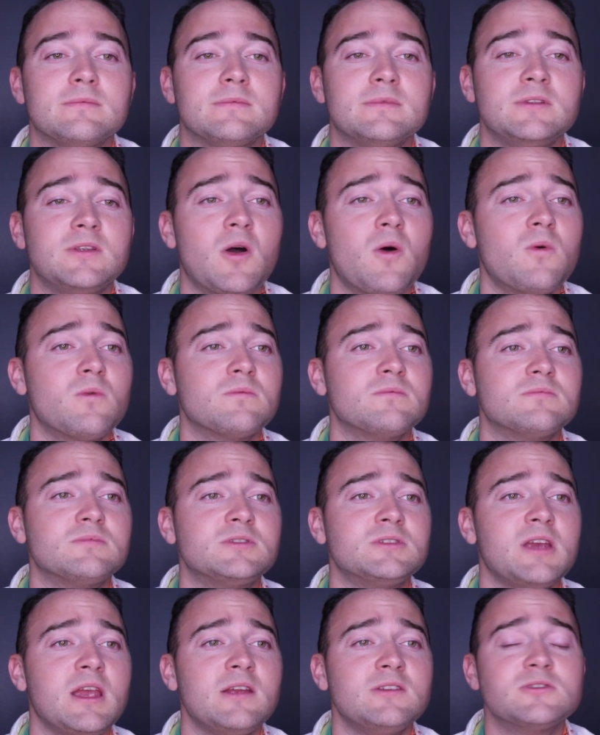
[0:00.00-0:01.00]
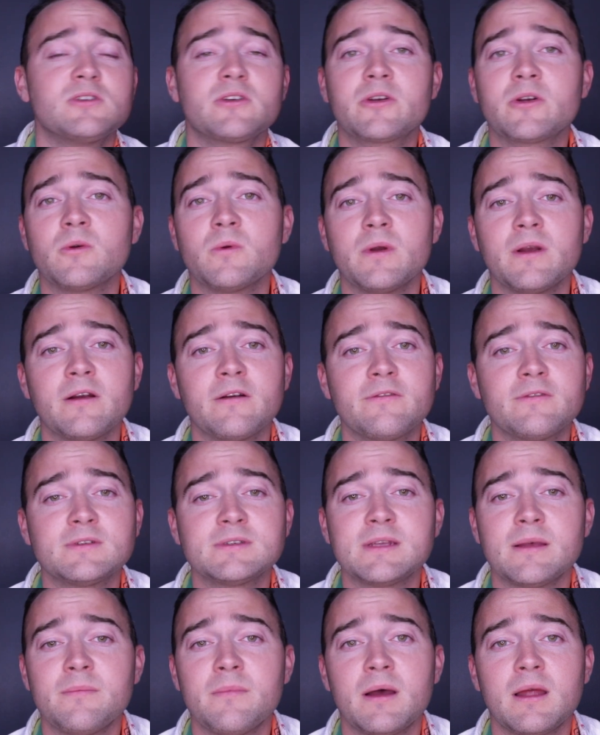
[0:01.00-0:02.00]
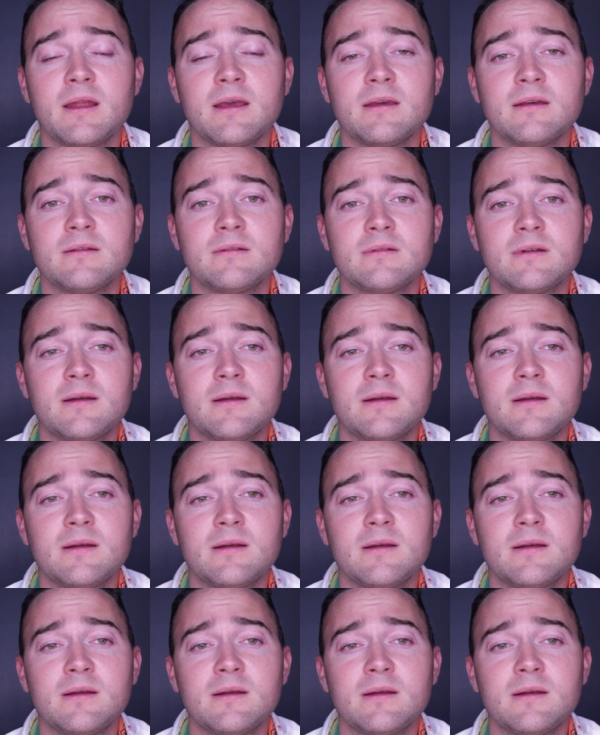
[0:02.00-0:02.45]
And don't change your career for somebody.